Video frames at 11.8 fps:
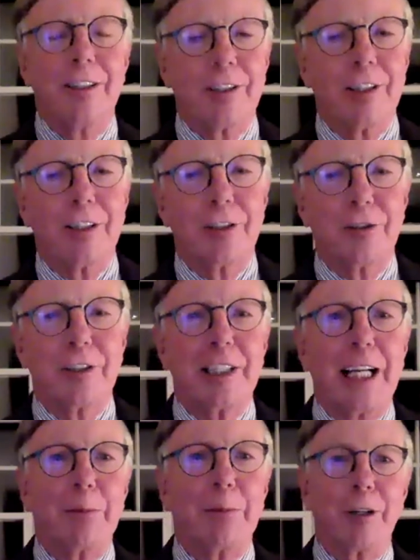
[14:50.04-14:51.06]
turn the
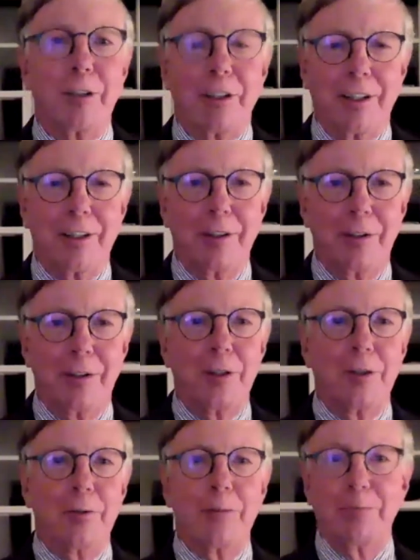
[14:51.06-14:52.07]
table on
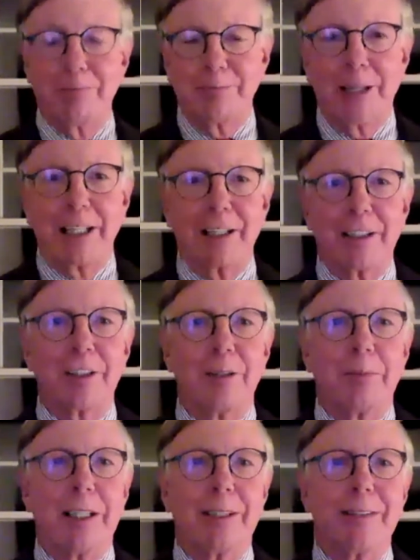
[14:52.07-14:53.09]
you and Mike a little
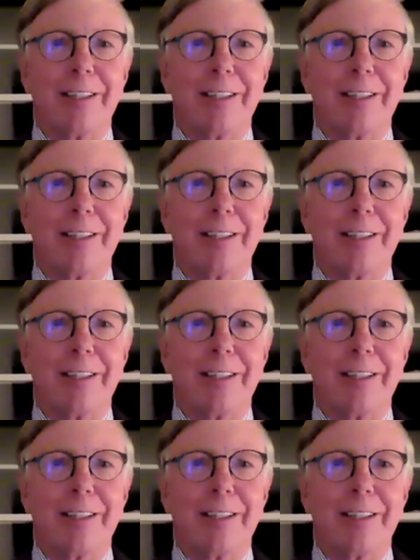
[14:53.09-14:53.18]
bit